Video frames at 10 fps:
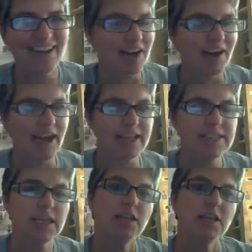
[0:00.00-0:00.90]
All right?
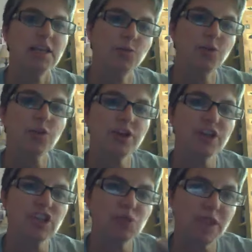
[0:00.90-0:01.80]
So
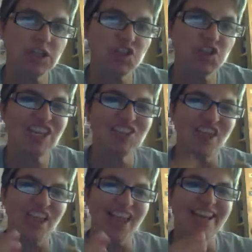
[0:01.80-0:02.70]
nourishment is
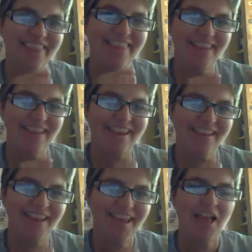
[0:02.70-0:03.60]
anything
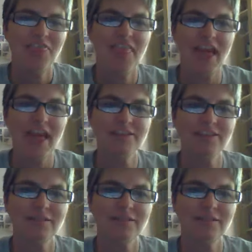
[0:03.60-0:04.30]
that